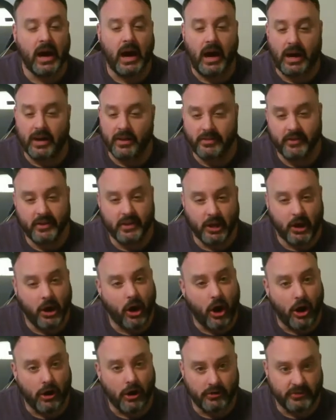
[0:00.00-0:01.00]
I think
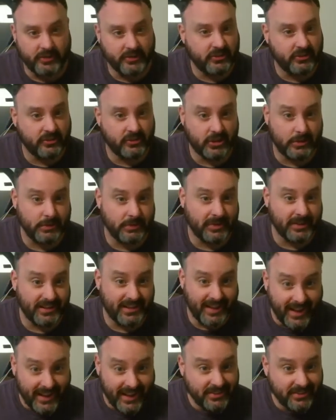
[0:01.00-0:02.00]
all of this is going to be a
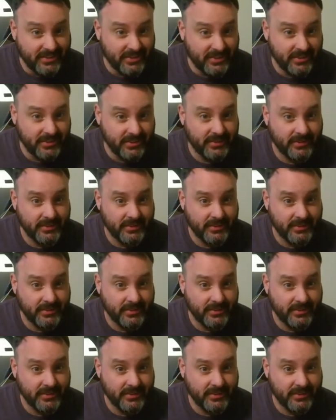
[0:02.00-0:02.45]
yes,